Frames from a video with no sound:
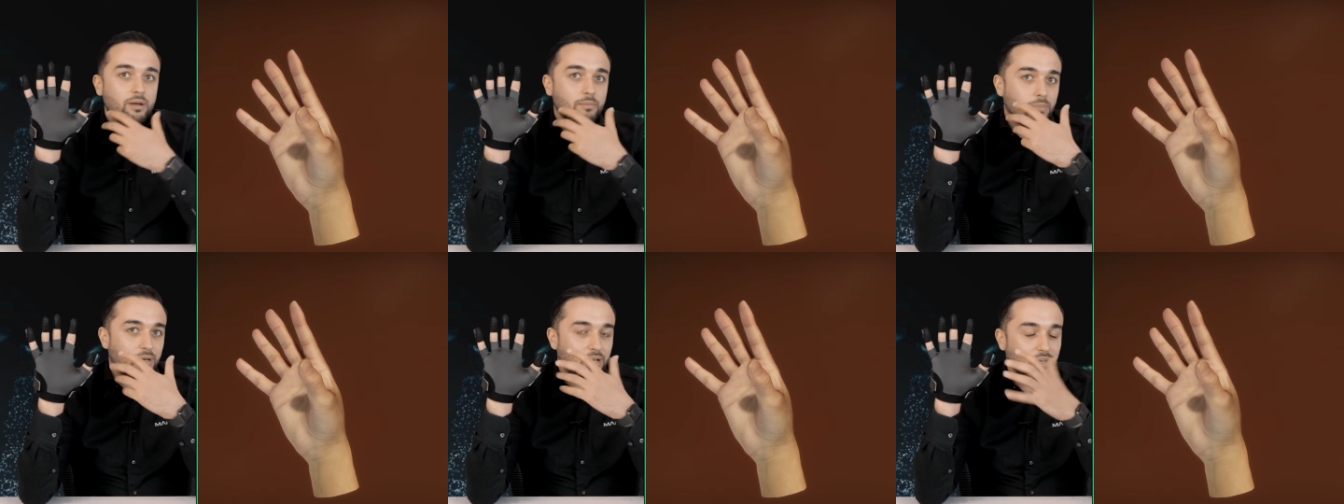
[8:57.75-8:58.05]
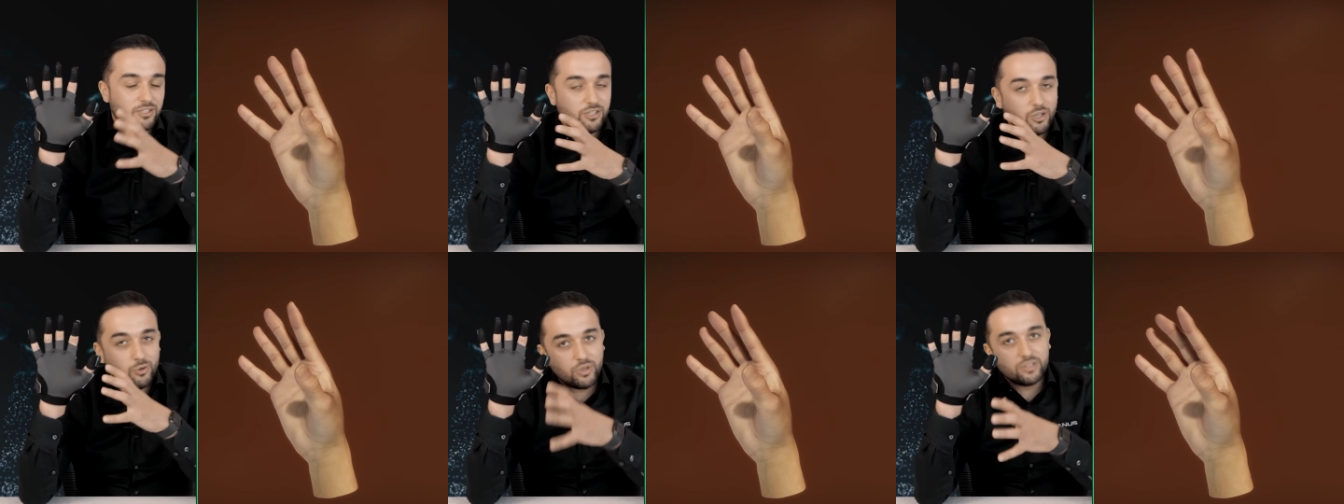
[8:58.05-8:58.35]

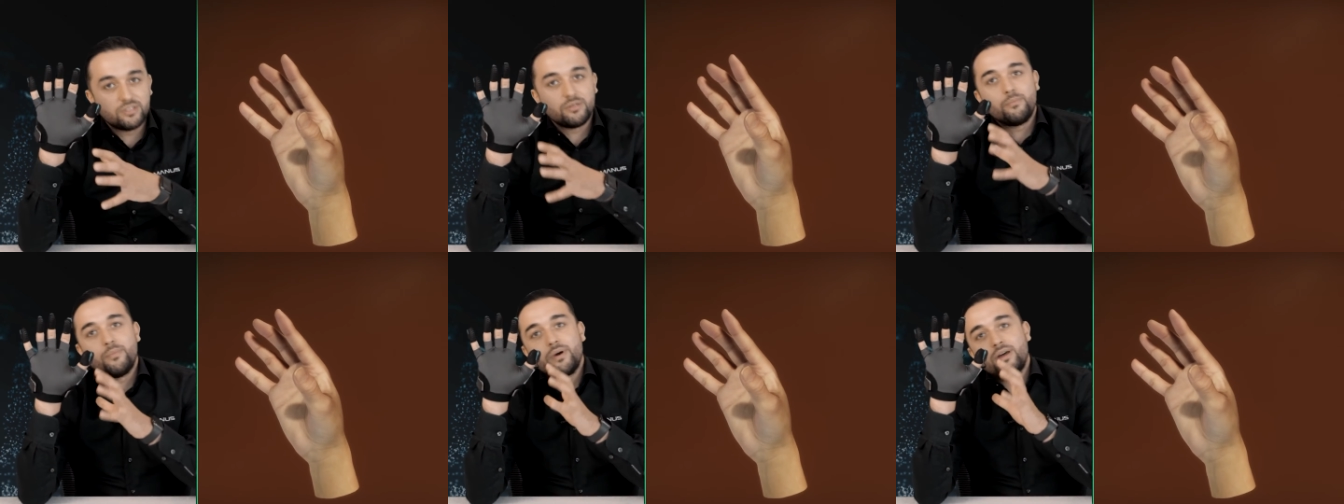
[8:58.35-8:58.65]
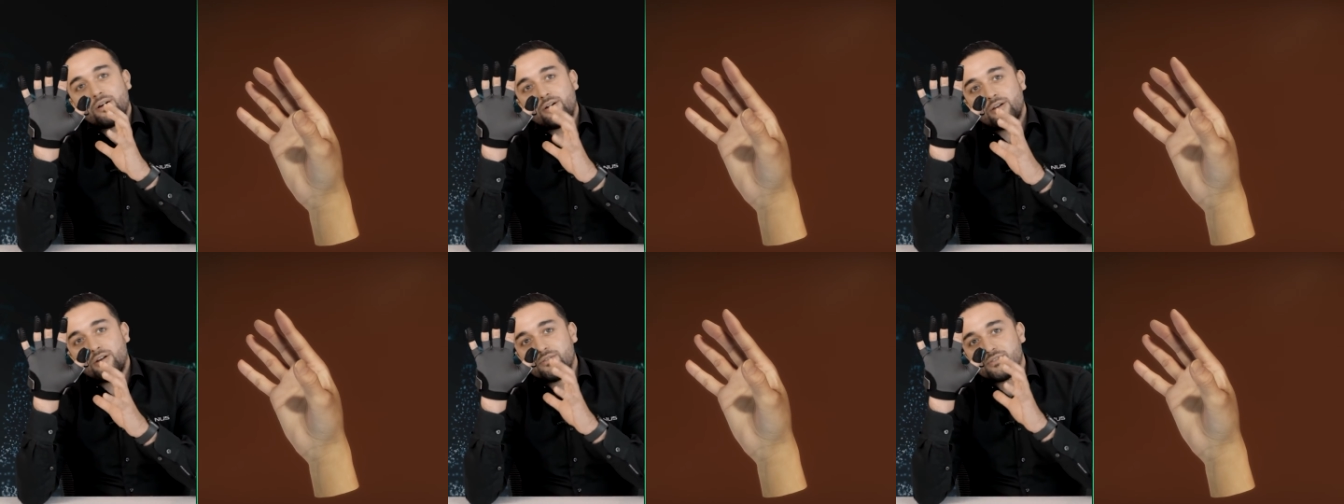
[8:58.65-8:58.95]
because the Quantum
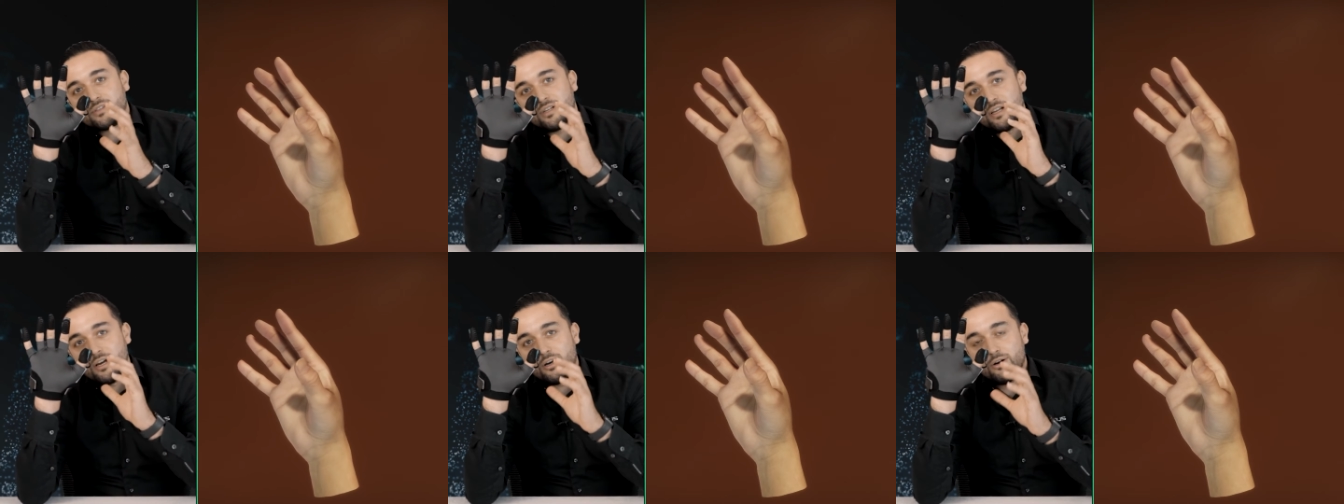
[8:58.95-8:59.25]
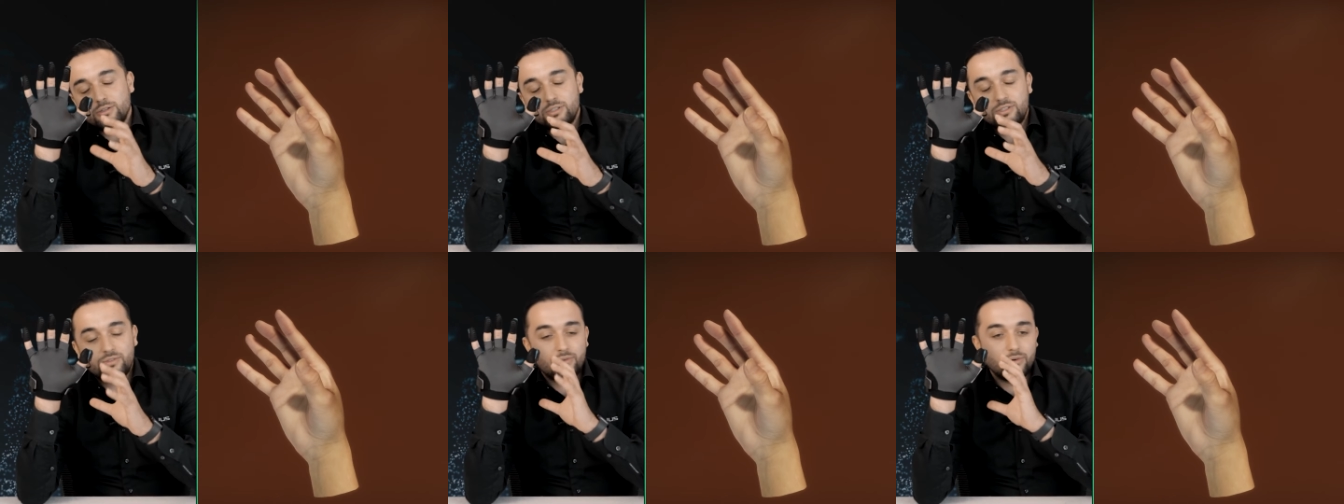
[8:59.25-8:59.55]
Metagloves
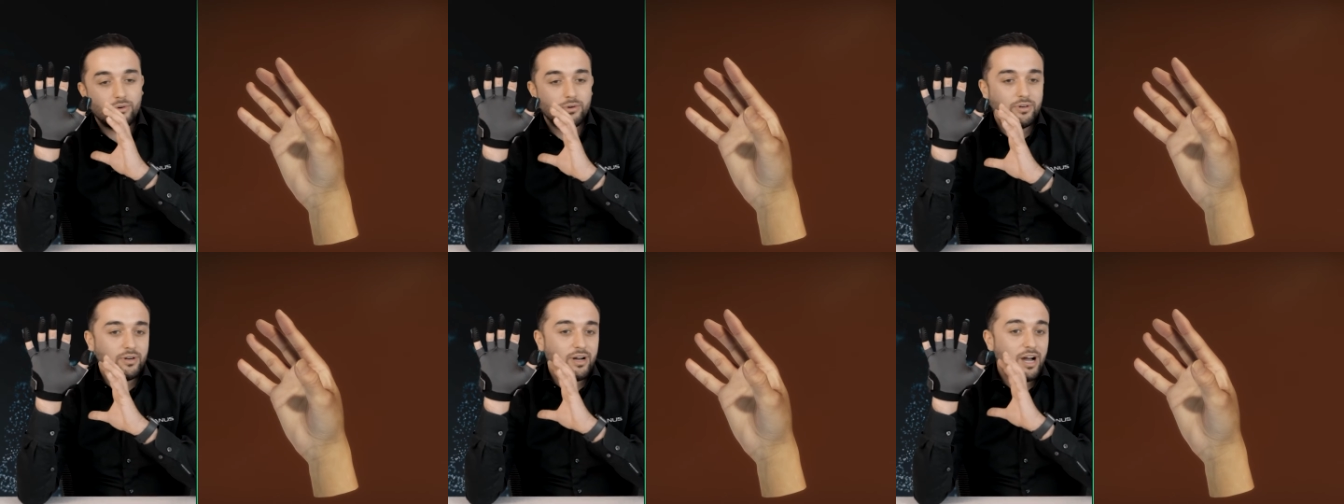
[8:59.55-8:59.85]
allows for